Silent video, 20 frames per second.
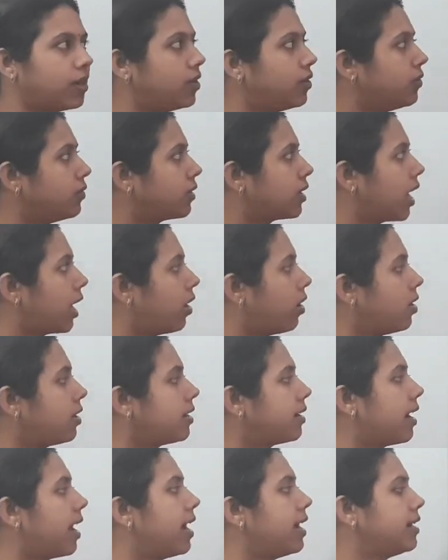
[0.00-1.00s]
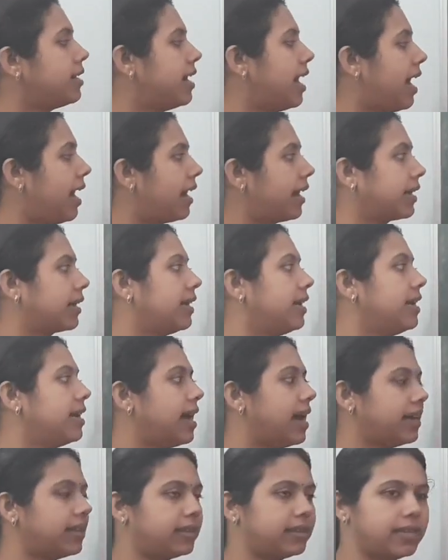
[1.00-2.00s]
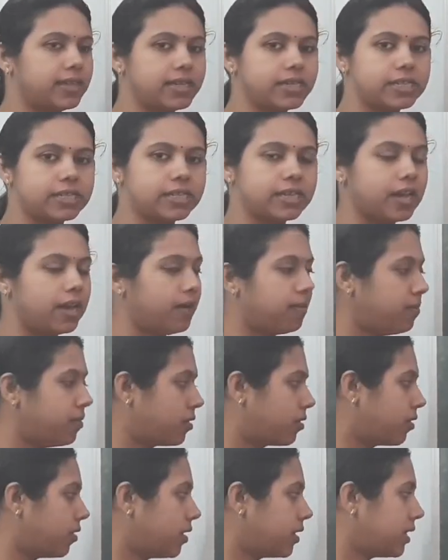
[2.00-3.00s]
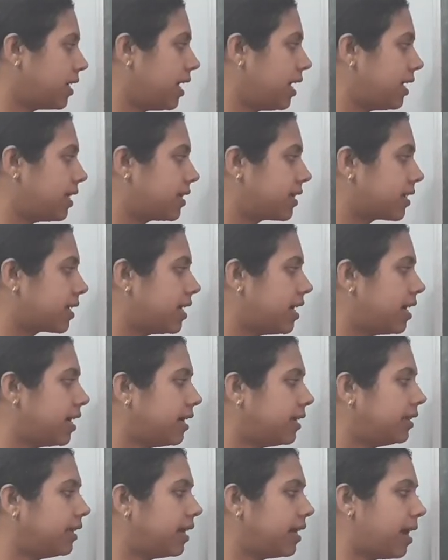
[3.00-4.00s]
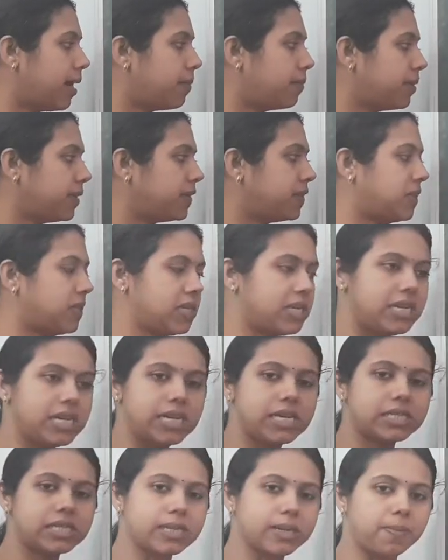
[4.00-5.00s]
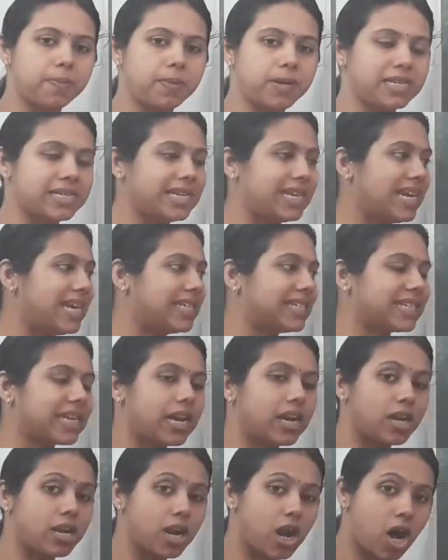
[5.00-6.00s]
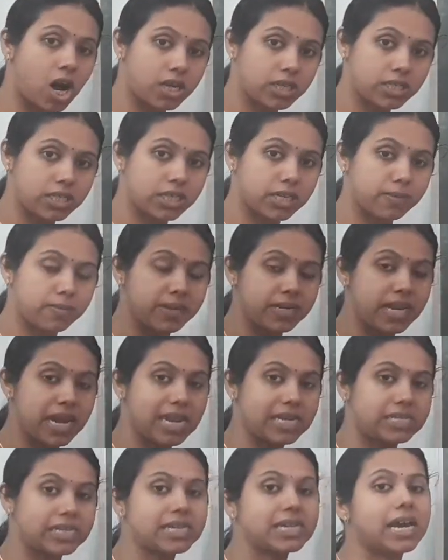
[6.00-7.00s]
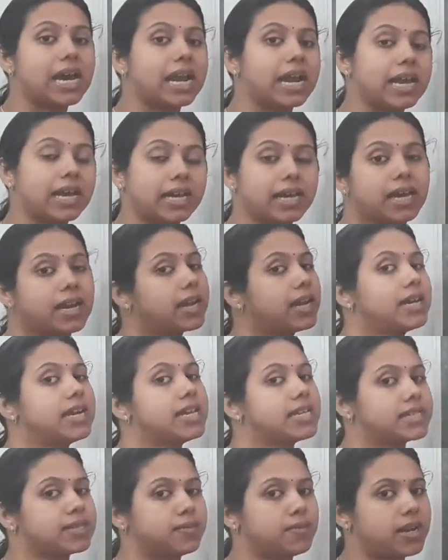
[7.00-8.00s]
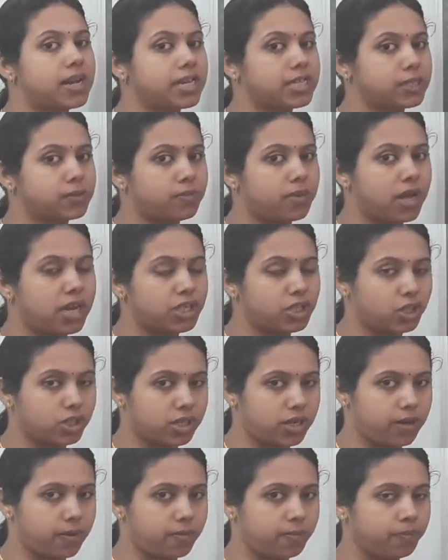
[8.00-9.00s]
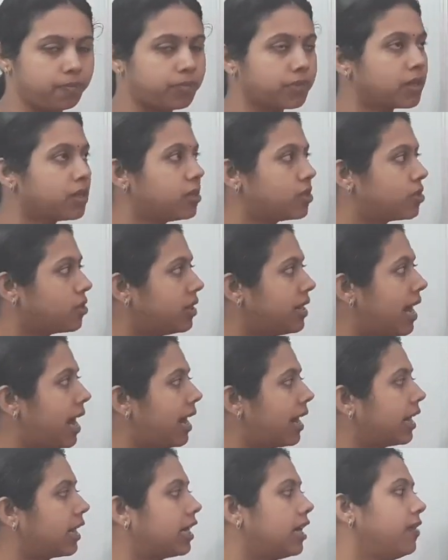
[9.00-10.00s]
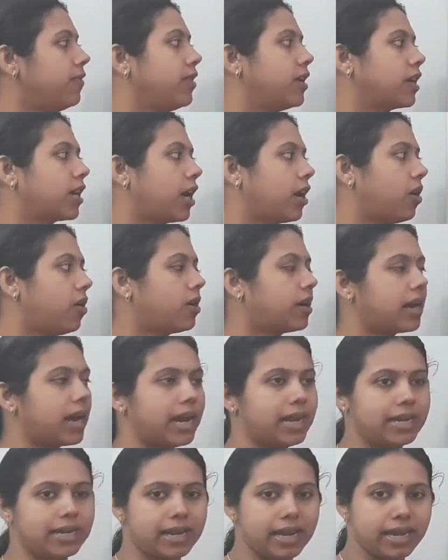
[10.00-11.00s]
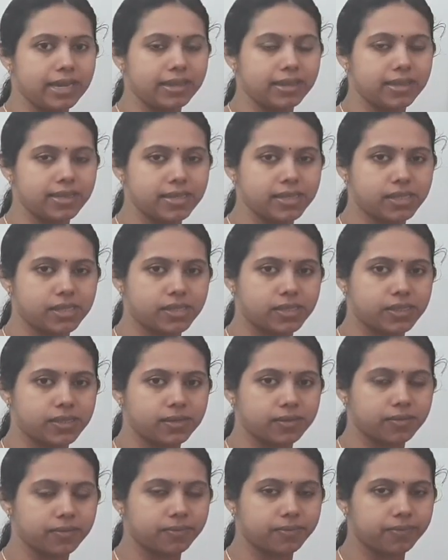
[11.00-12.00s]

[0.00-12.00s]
You cannot write directly like this because it's here the number 3 is repeating. It's a non-terminating recurring decimal expansion. So directly we cannot write like this.